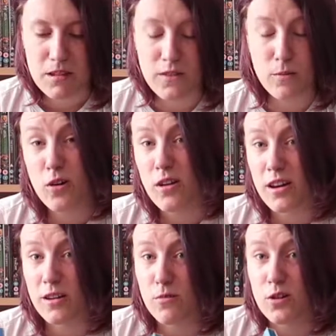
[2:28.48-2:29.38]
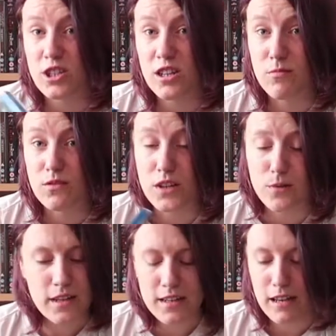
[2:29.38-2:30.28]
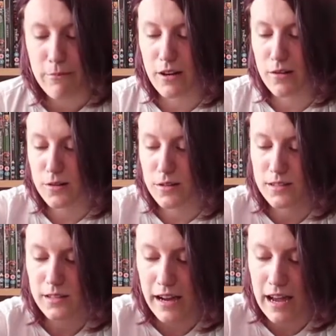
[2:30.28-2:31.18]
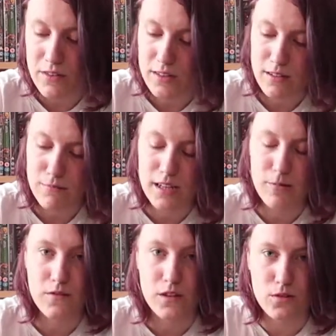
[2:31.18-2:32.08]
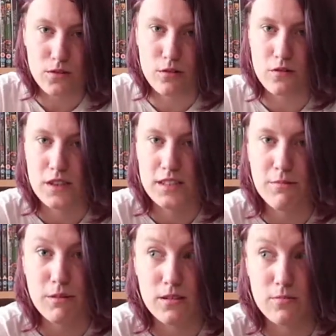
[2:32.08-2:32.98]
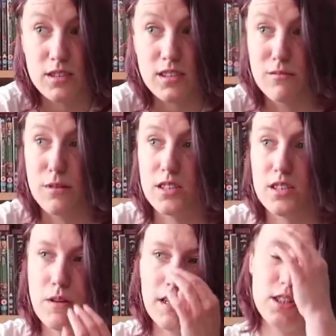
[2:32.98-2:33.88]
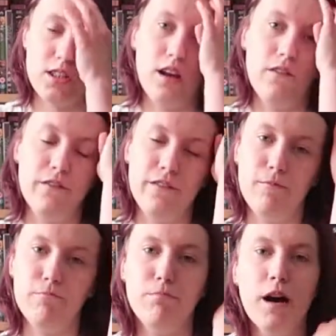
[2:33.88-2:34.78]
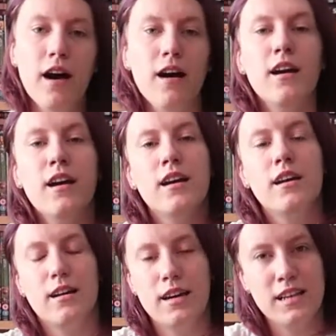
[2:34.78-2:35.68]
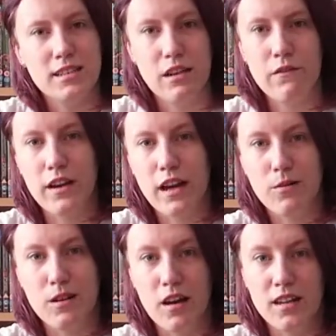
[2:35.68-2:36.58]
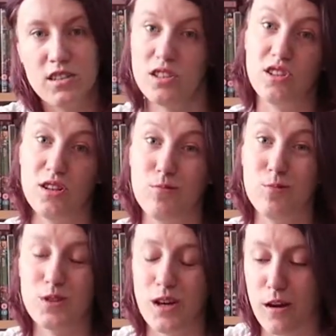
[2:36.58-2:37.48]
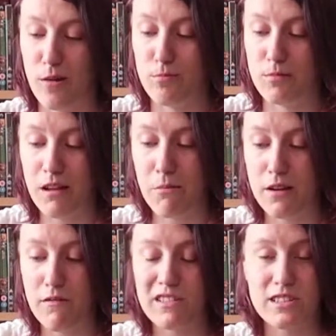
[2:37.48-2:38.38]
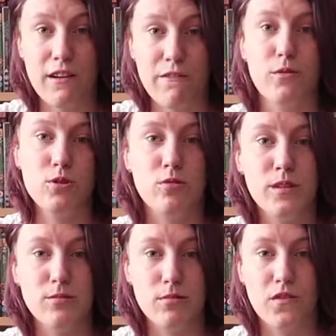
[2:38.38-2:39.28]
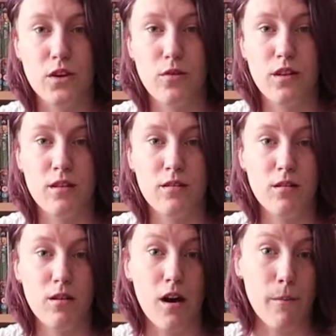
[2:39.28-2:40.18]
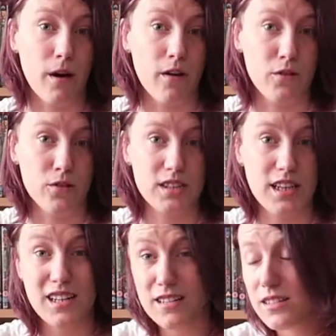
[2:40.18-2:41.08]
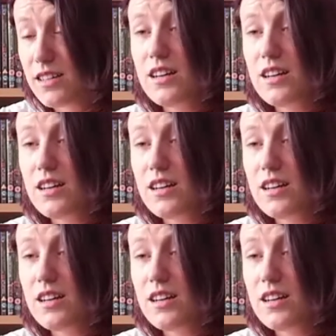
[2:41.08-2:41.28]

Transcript: If you want, I could watch it and review it. Let me know because I haven't done many reviews, obviously, because with the cinemas being shut and everything. But it is something I would like to do. So let me know if there's any films you want me to review that I might have not seen.